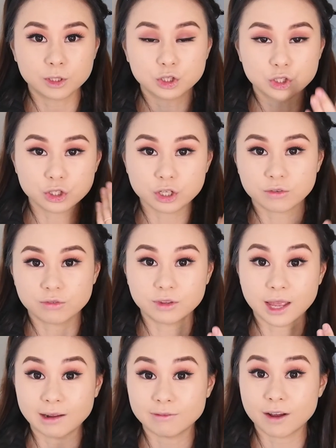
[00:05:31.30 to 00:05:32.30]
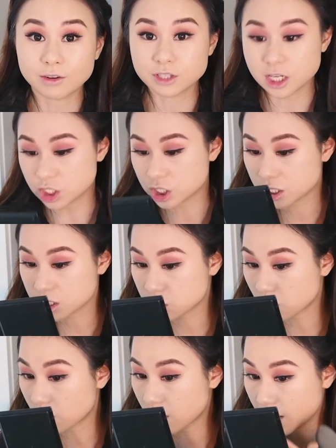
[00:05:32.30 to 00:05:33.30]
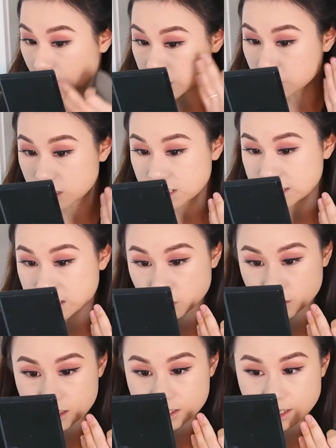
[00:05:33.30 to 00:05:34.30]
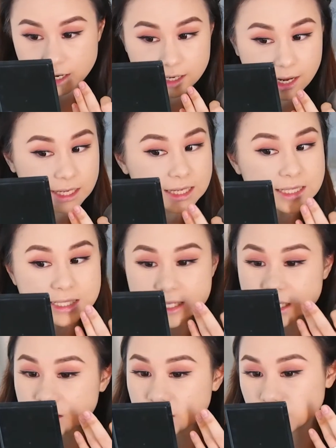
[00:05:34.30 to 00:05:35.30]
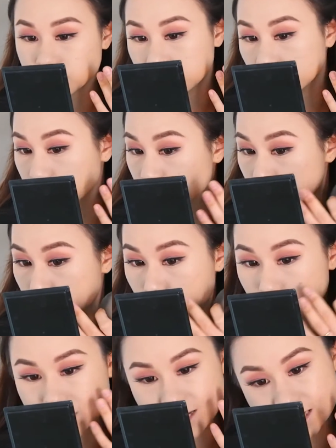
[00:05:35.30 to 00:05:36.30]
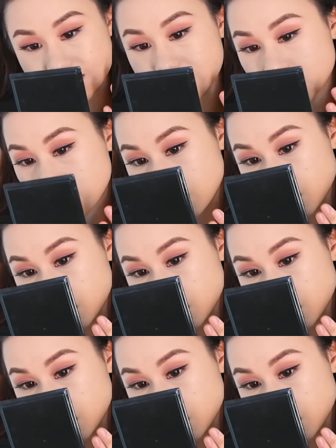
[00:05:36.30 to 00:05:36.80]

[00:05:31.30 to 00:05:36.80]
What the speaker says: look of that foundation. So as you can see on this side, I can see a little bit of dewiness